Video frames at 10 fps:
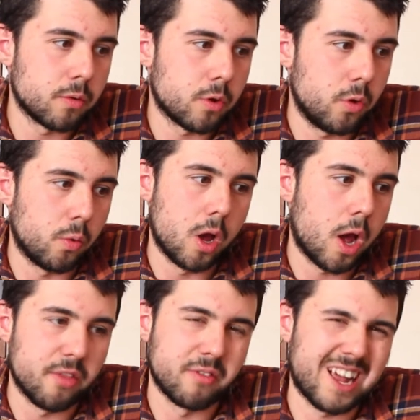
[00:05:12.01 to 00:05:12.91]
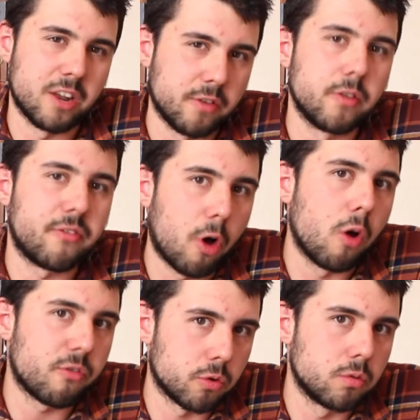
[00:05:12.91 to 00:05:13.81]
who were at the, kind of at the
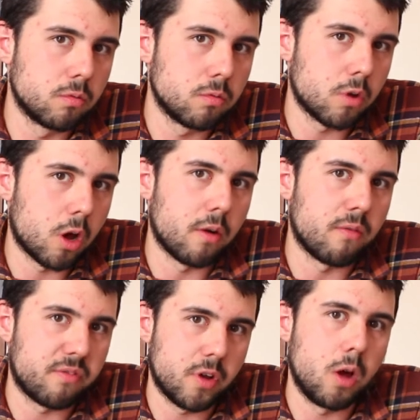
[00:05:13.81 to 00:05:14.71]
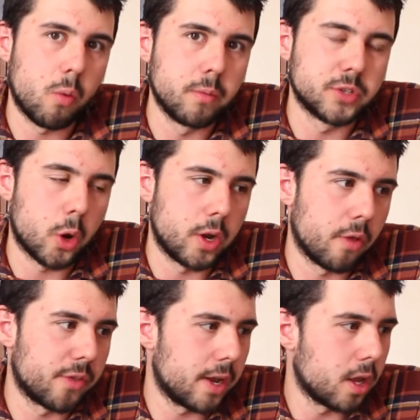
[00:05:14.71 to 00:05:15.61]
forefront of what was going on
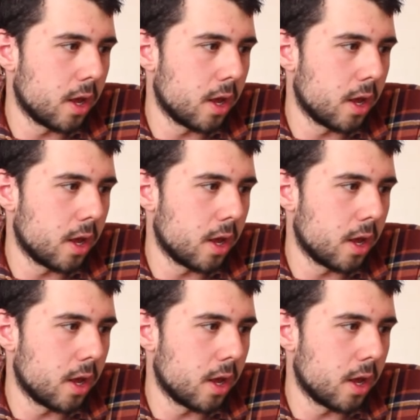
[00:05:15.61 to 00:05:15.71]
then.